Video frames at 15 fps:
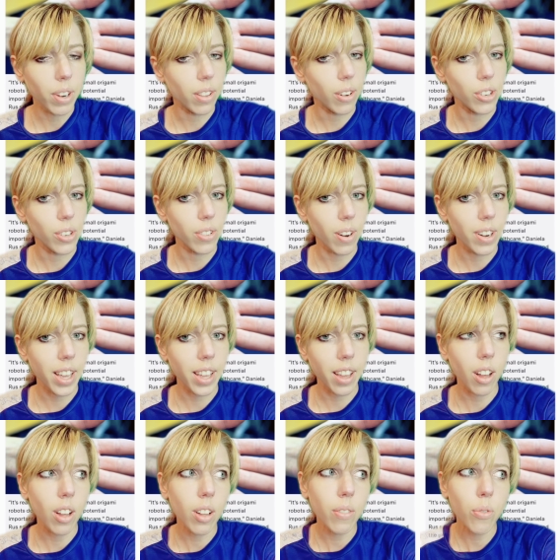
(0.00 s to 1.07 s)
Researchers are
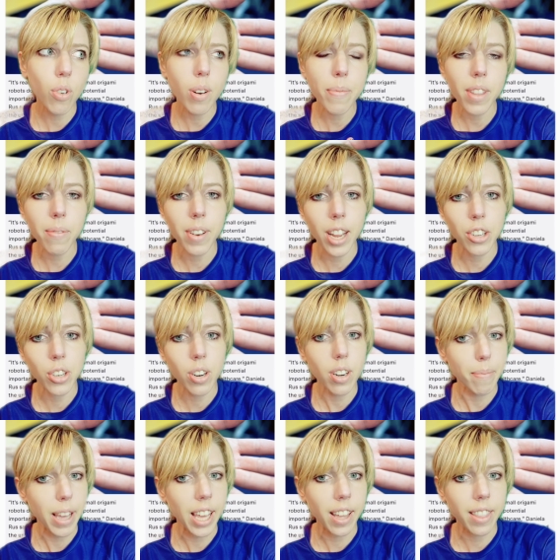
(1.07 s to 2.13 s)
taking all forms of nature
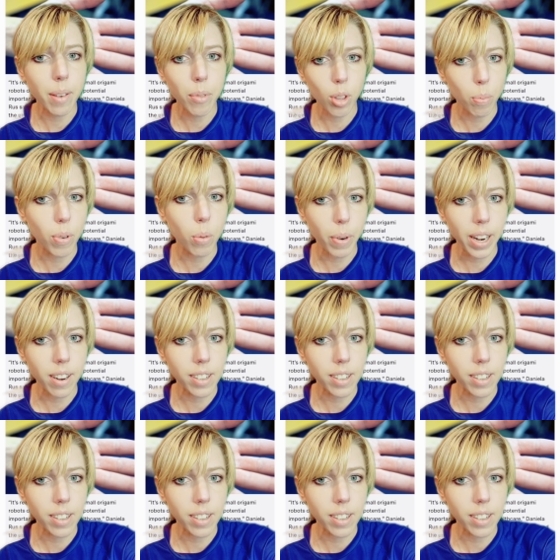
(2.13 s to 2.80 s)
and making them super